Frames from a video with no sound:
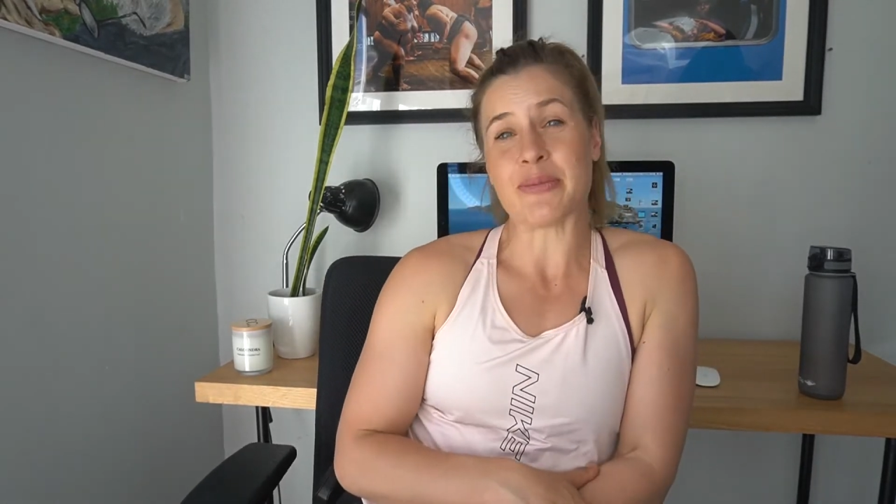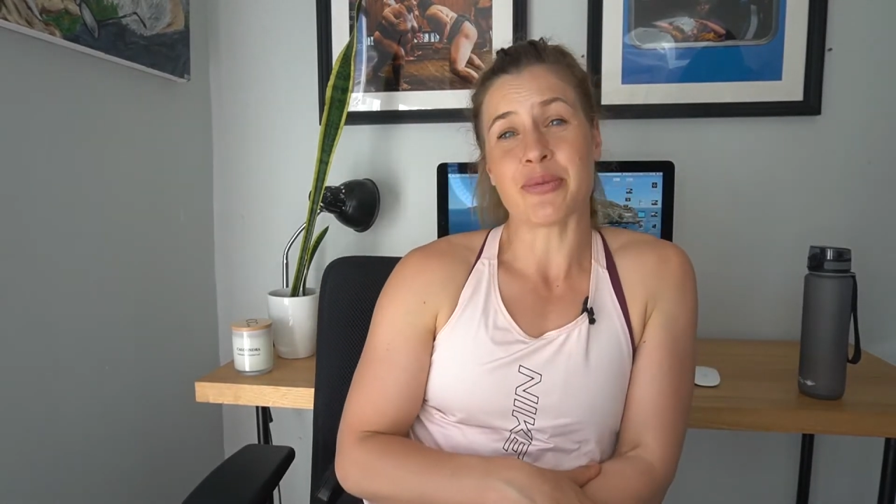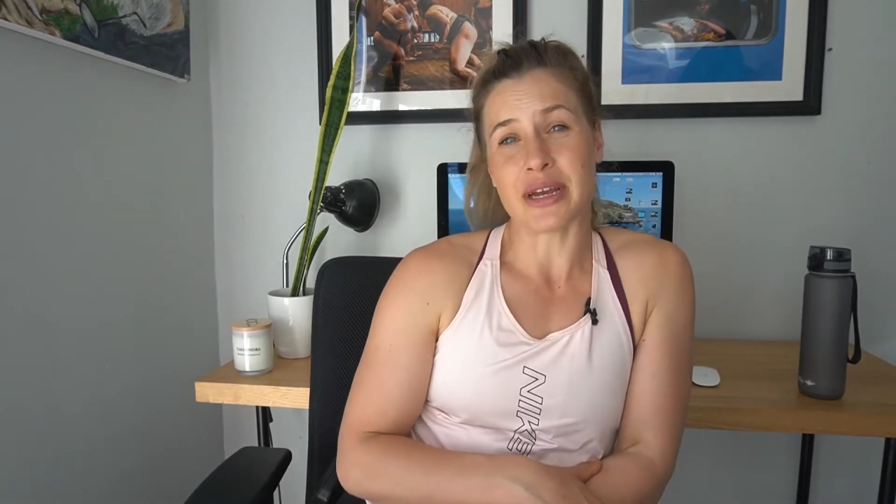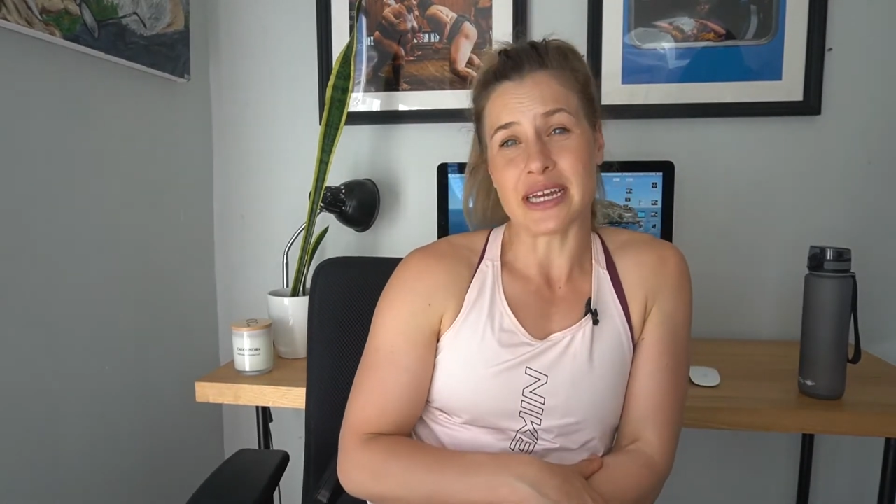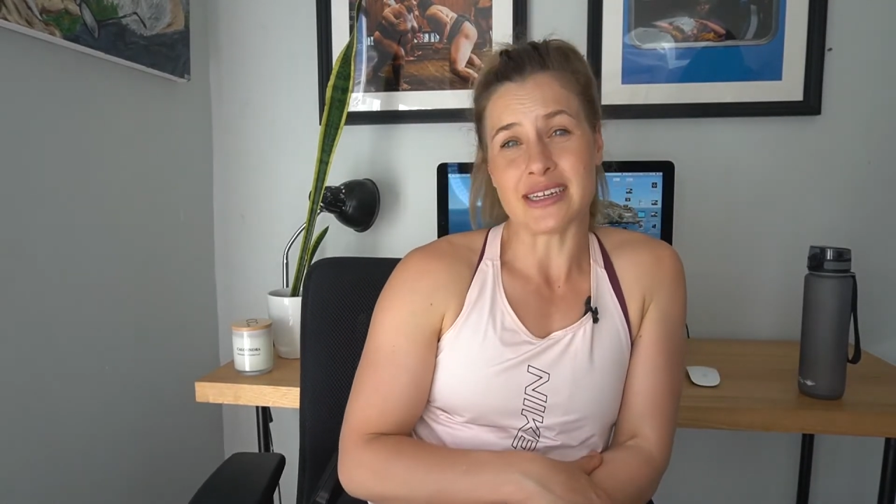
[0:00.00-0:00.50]

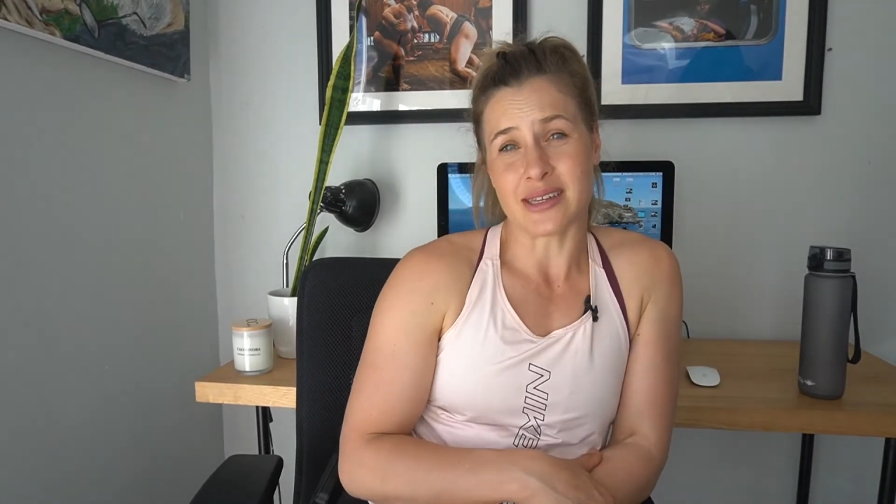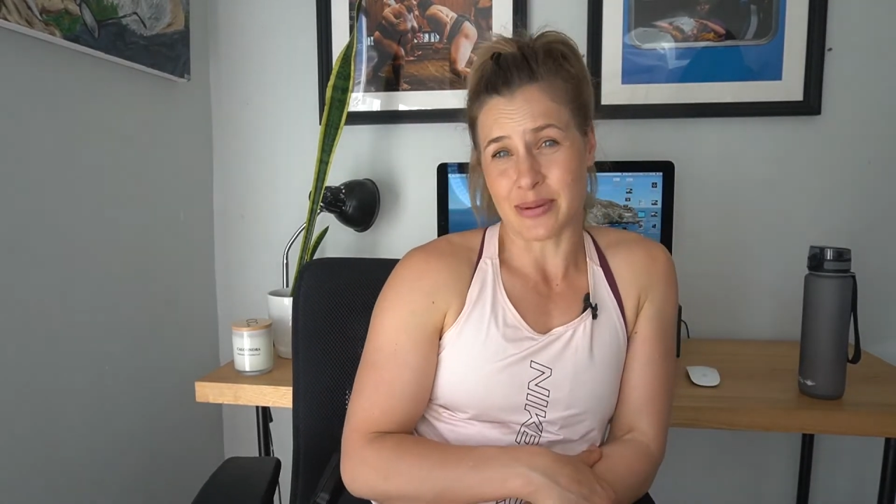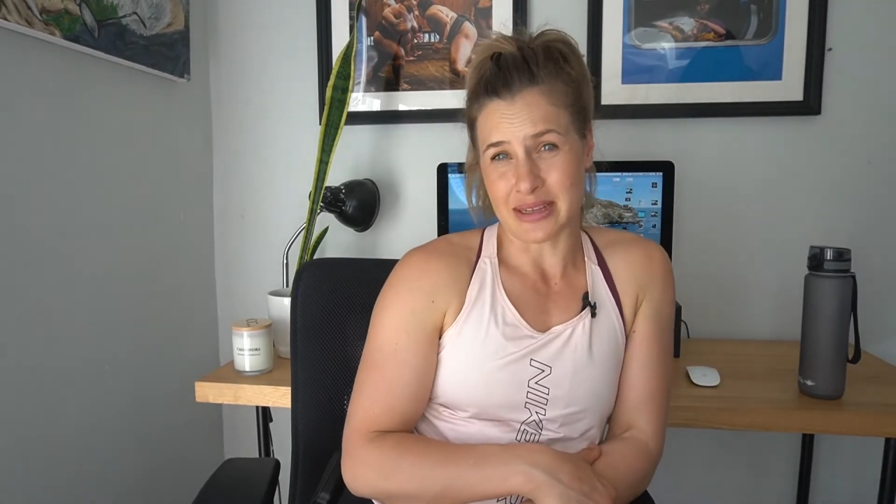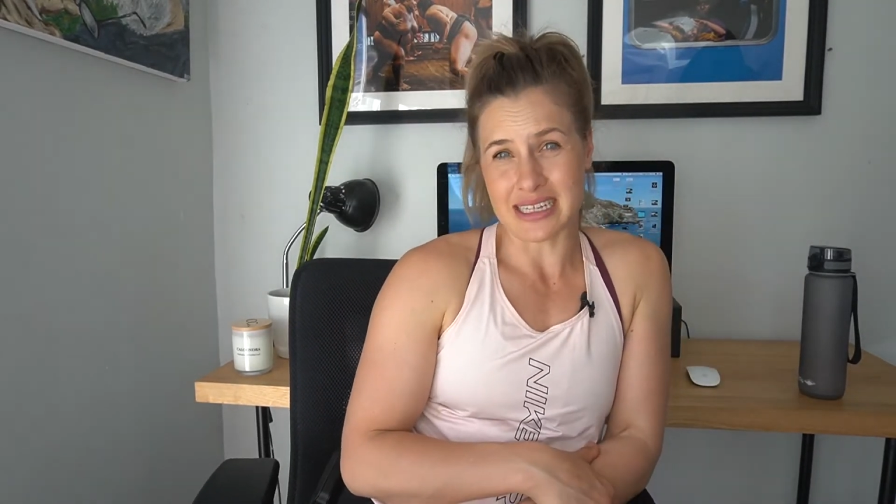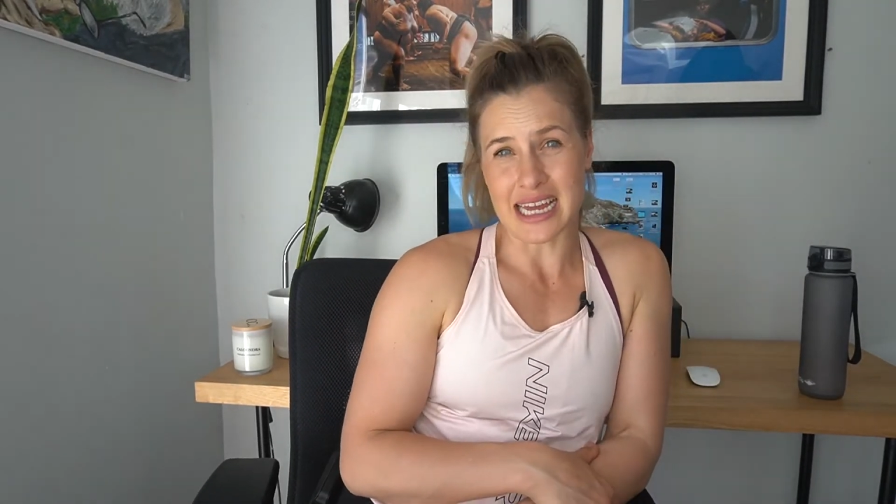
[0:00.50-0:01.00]
pretty
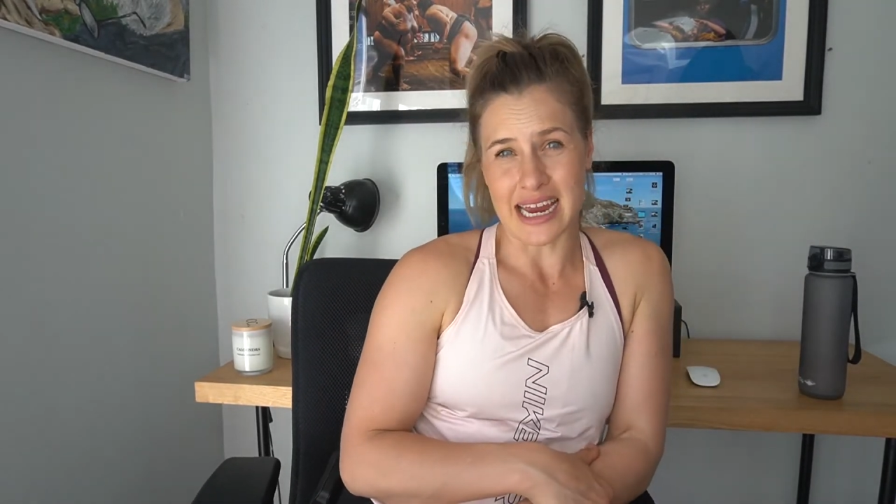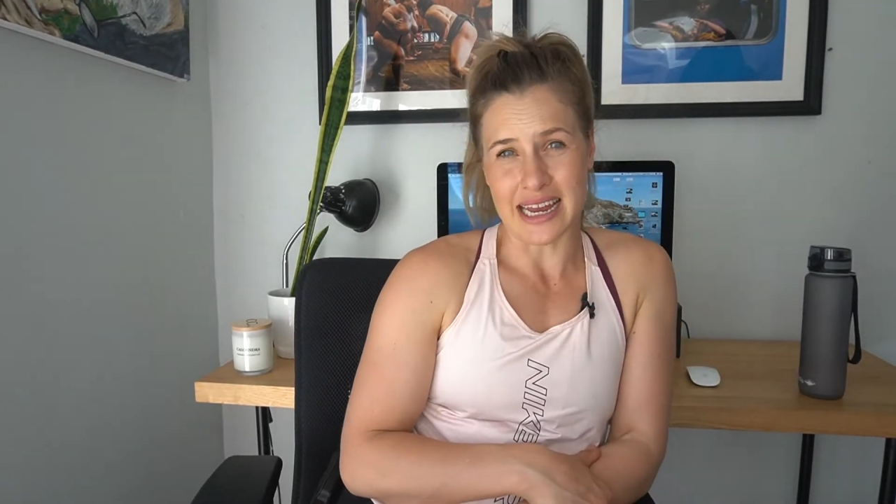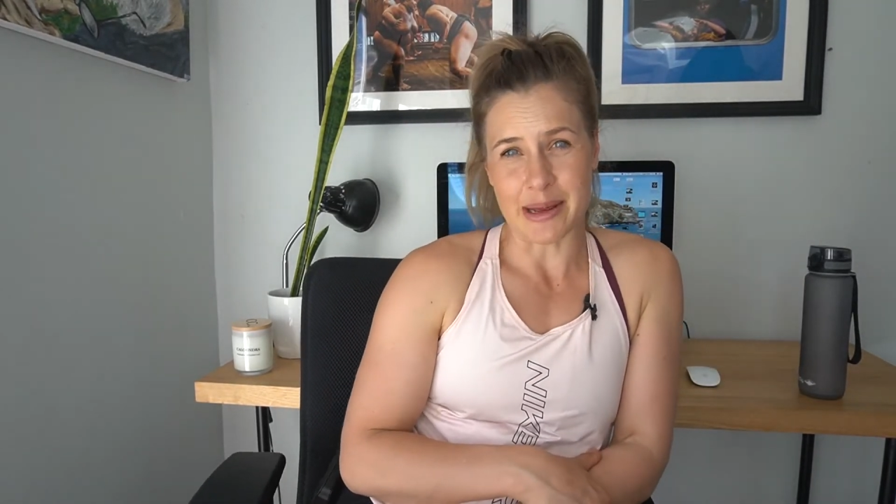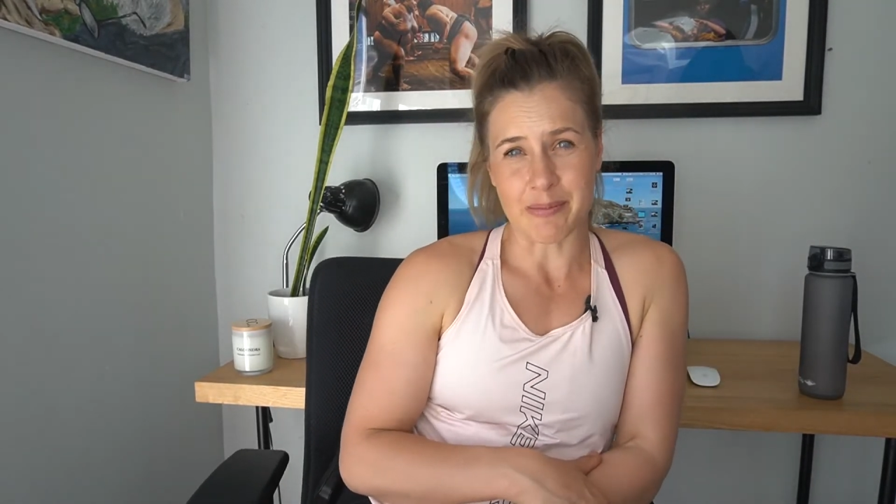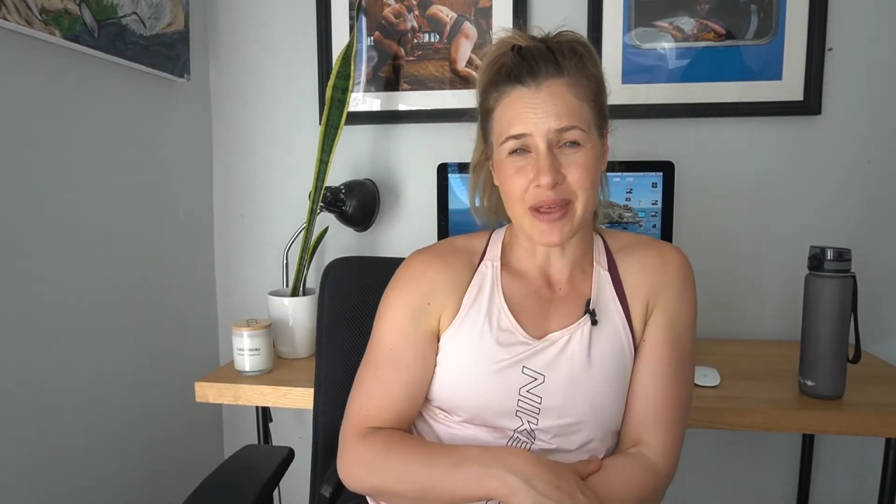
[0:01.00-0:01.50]

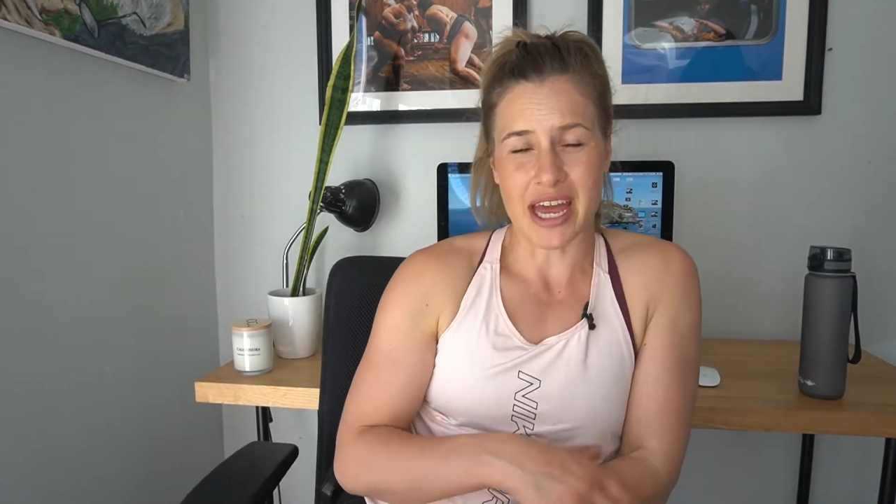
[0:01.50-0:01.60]
debilitating.